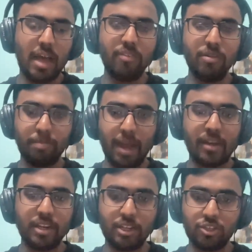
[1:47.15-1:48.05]
have
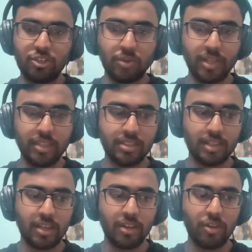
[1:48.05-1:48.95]
impacted students
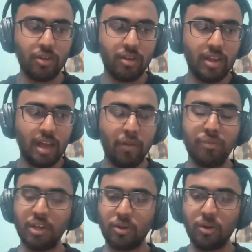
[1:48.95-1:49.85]
and
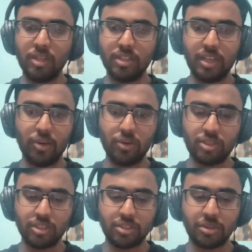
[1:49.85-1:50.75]
have done good in the
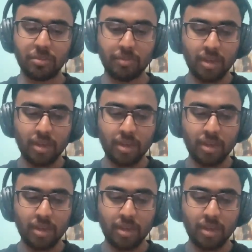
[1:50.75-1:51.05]
ecosystem.